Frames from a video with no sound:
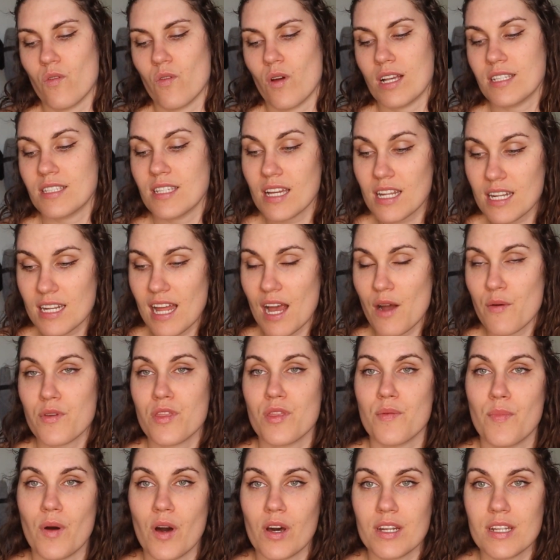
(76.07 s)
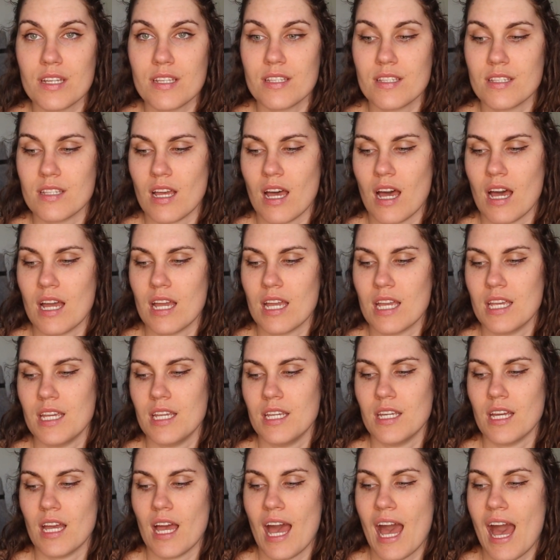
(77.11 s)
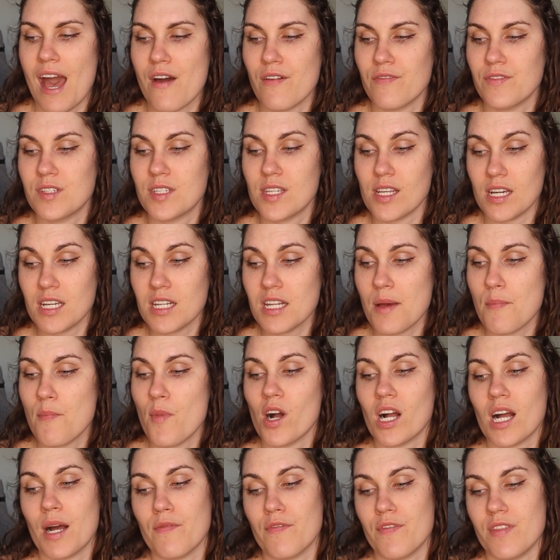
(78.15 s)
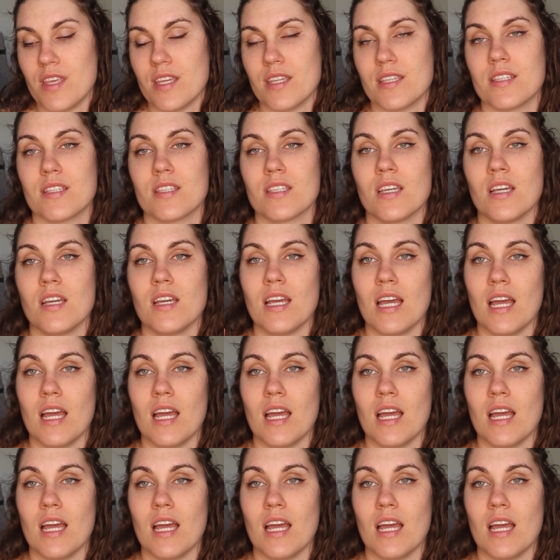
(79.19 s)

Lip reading: I started out with the bodice. I have done a mock-up for this